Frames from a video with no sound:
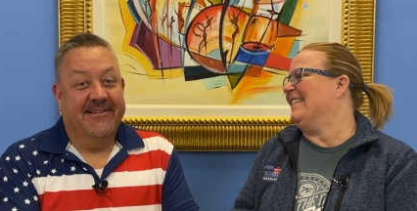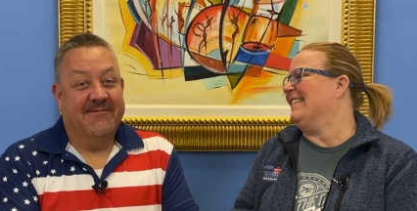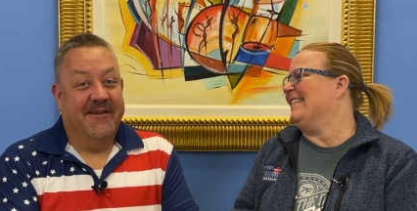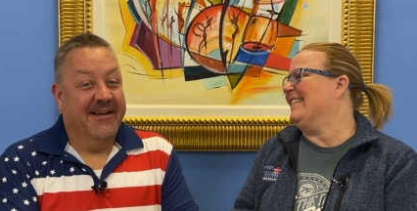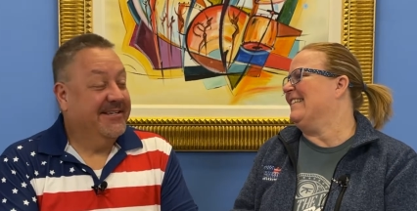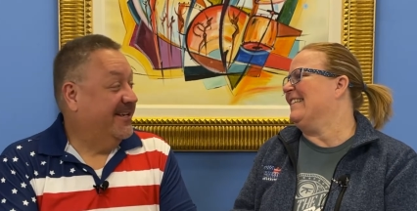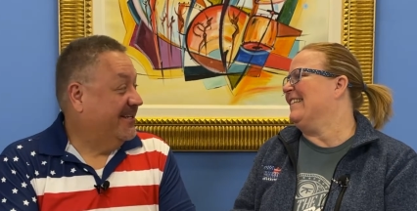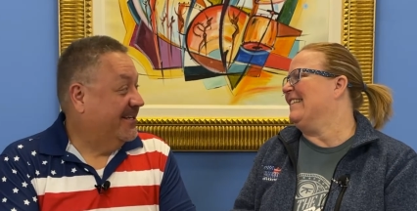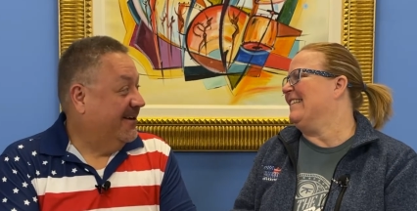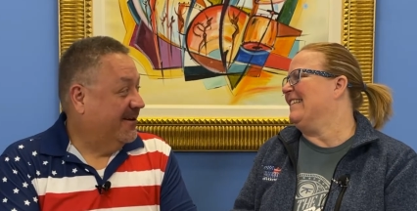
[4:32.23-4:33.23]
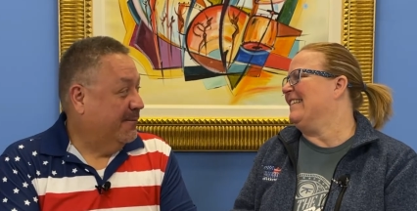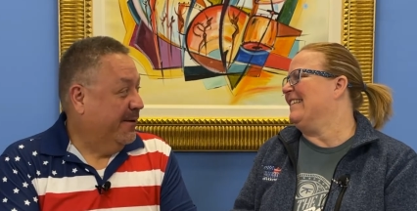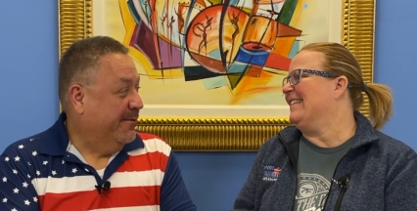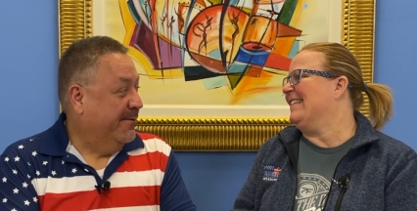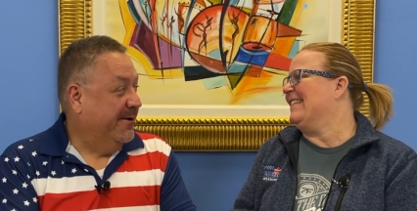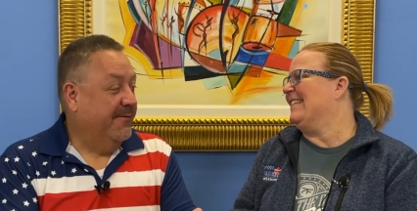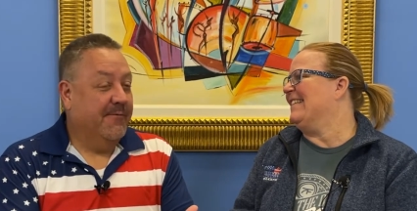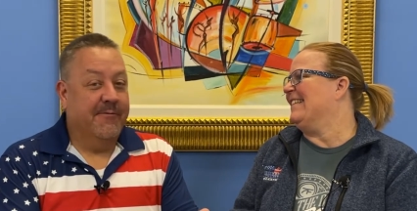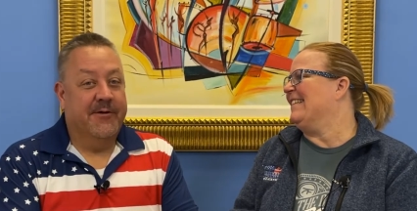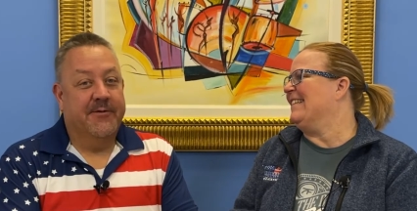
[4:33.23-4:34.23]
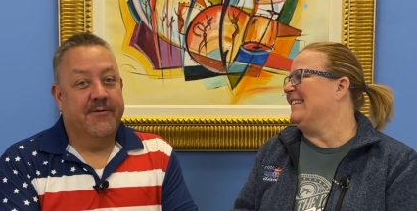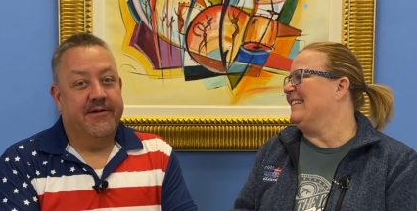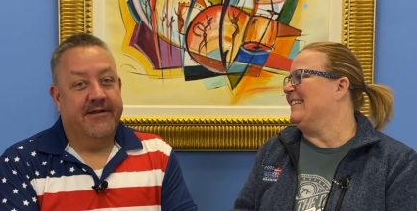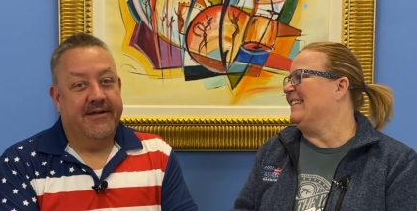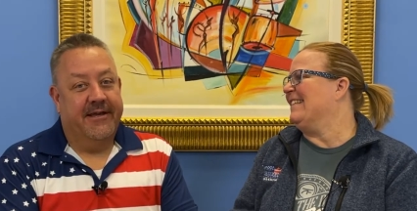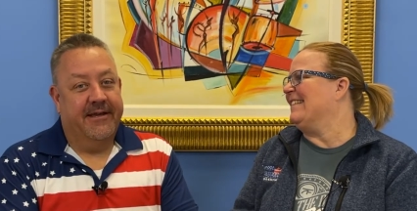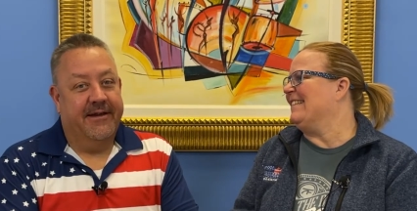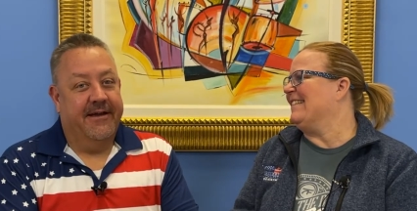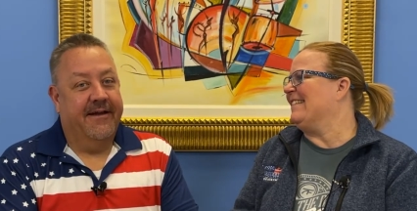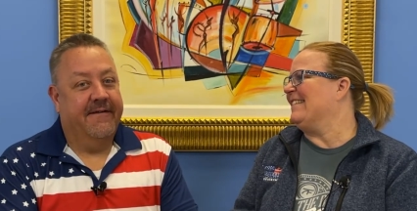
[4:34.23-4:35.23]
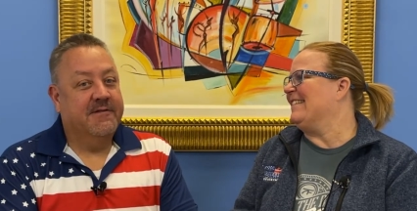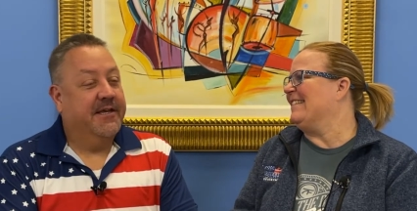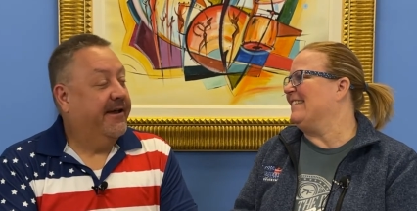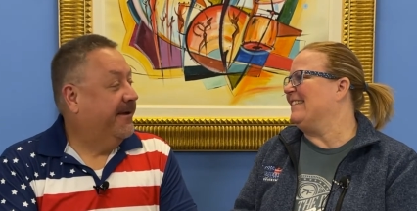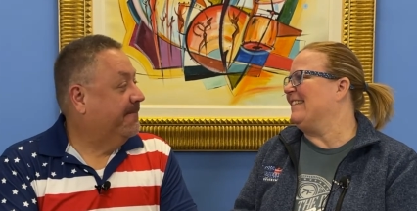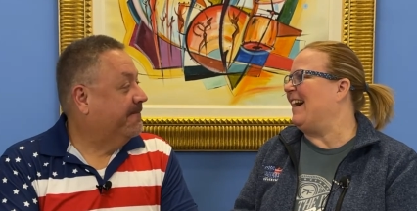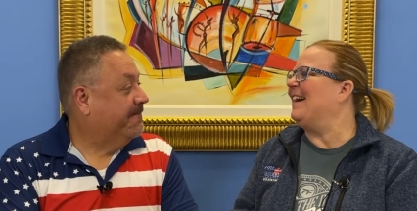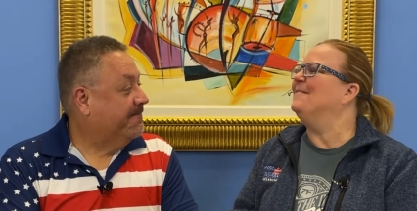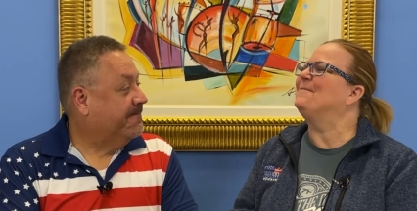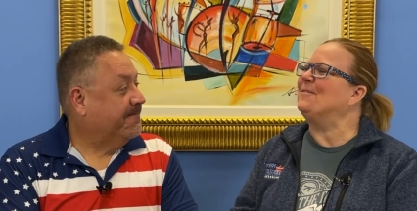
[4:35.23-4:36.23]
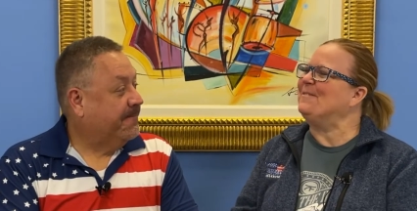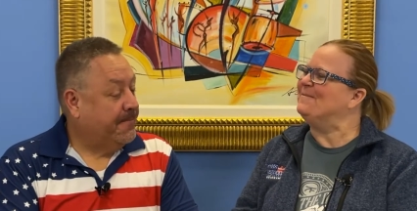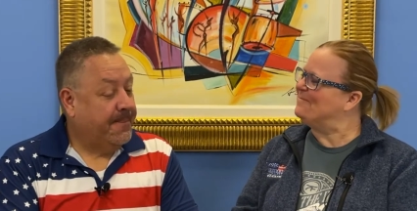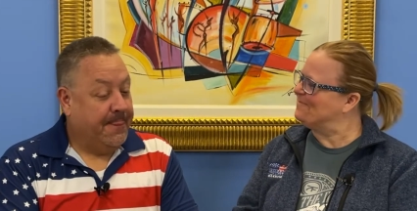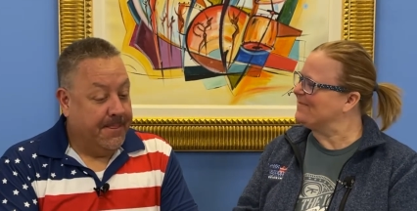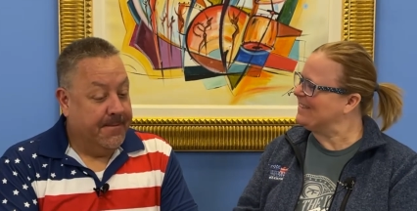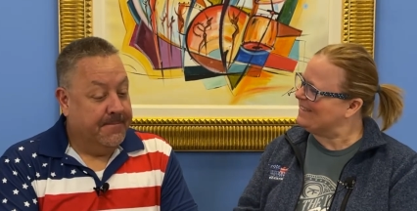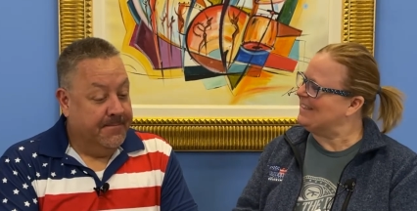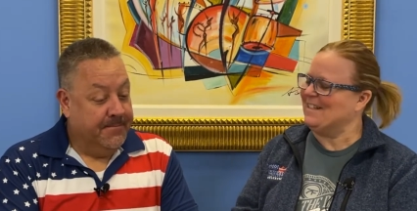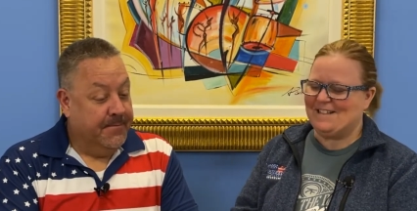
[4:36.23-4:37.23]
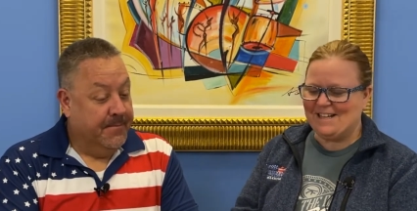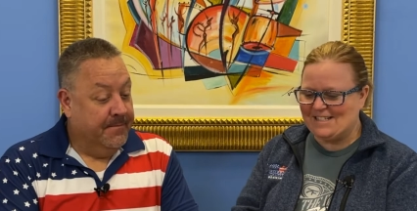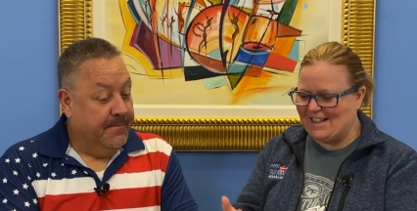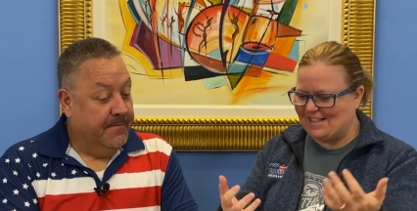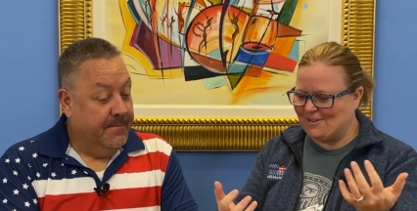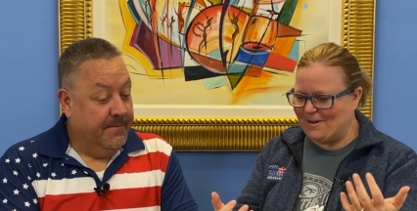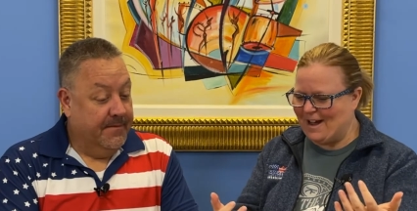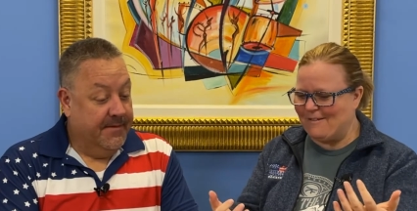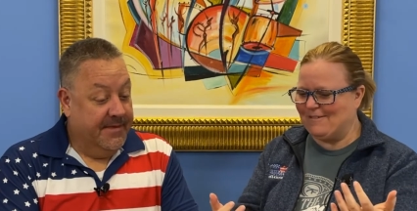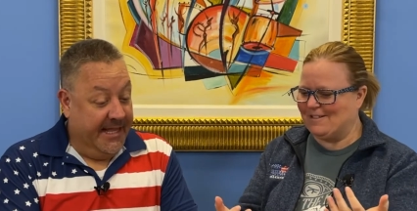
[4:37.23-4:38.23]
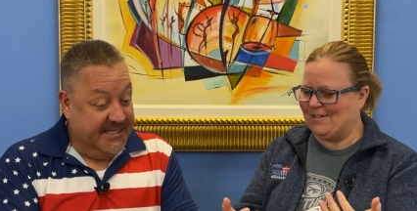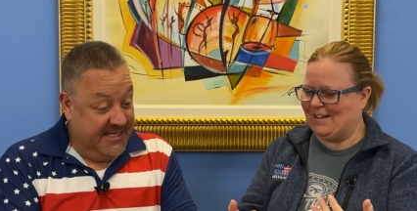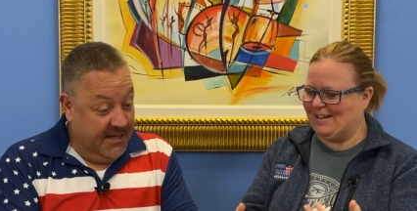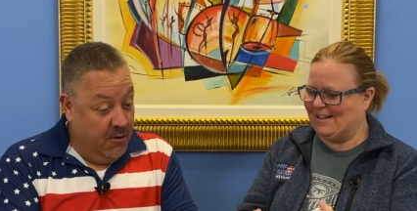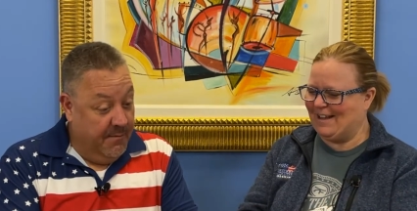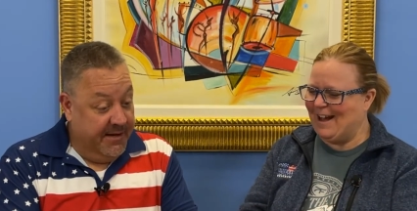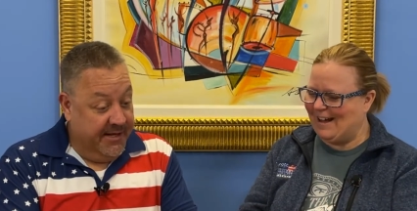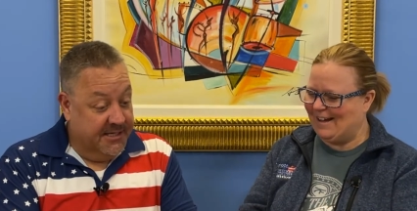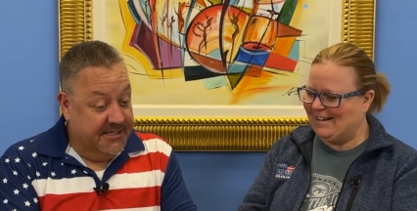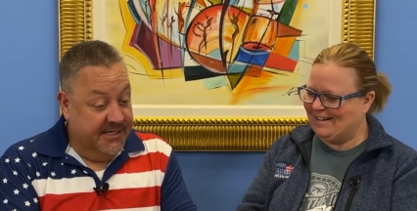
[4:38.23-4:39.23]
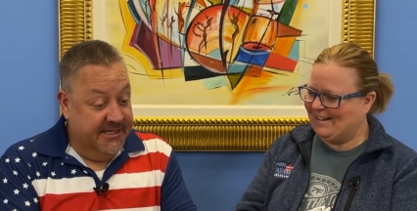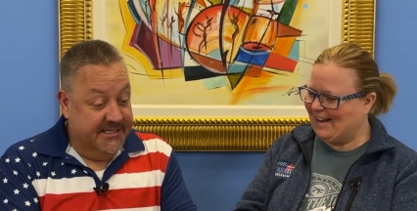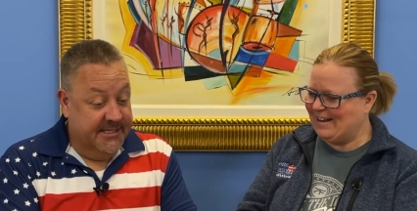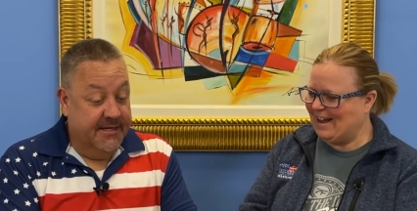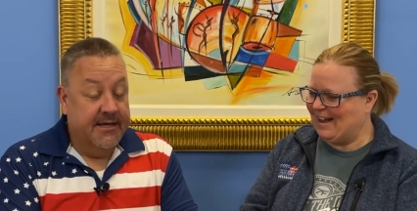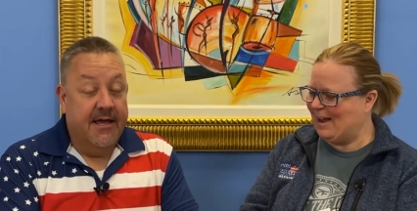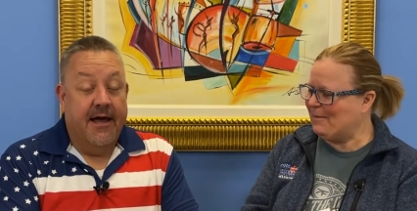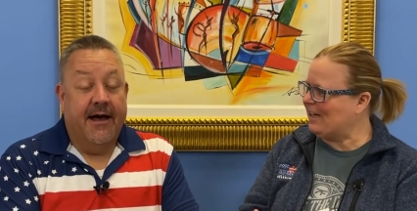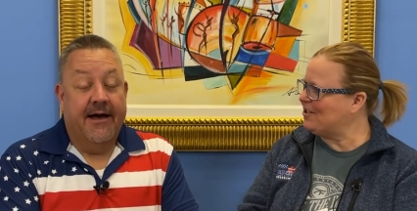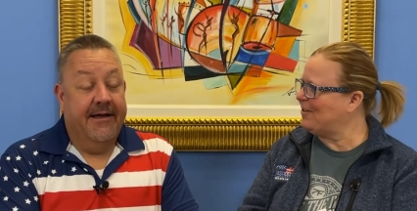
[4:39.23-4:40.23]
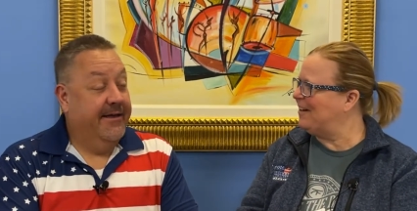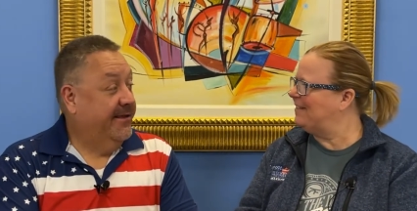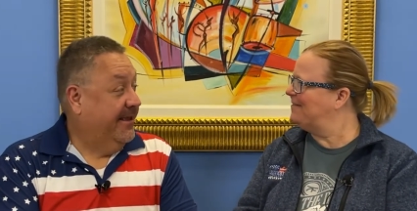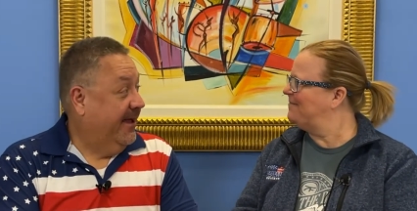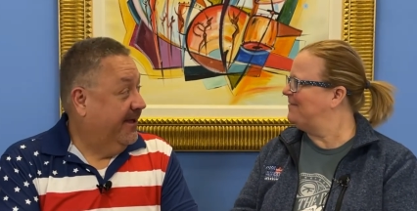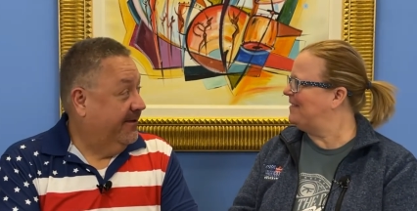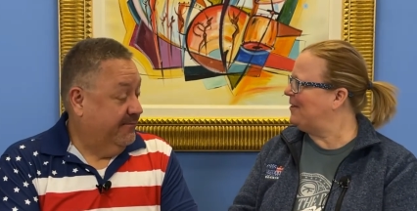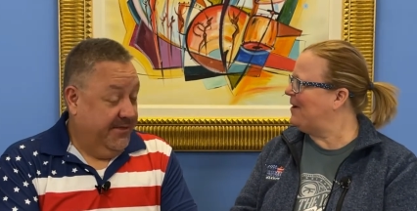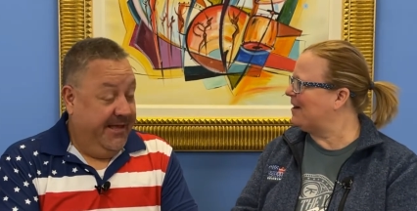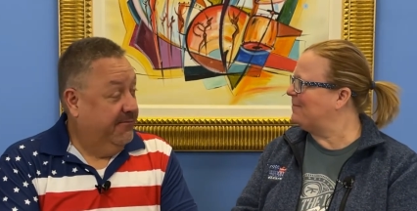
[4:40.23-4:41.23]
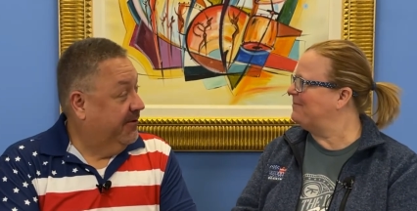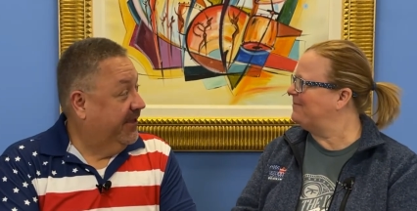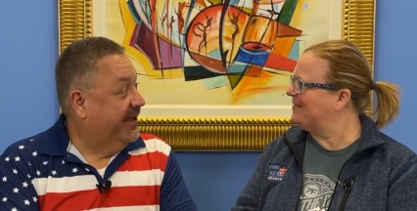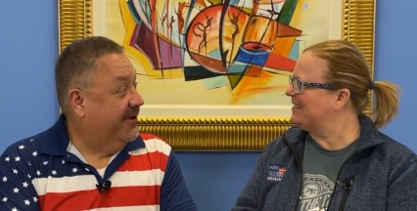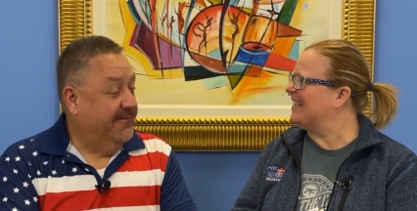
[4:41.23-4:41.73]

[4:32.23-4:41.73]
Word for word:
Speaker 1: because we actually get to talk to people about what we're doing in, in uh, FCI.
Speaker 2: Yeah, cool. That's it. That's all we have for this That's week. That's it. Oh yeah. my gosh, that is it. Yeah, I made it uh, short.
Speaker 1: Uh, yeah, You're well, thank